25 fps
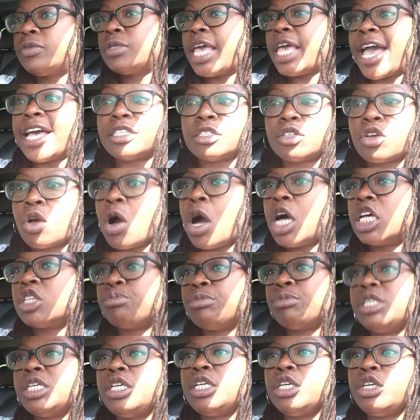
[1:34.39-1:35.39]
has caused
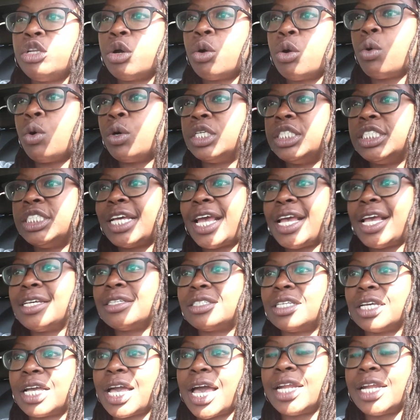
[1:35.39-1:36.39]
me, on days
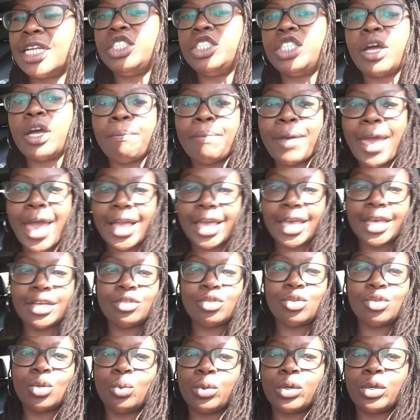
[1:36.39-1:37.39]
to kind of jump back into,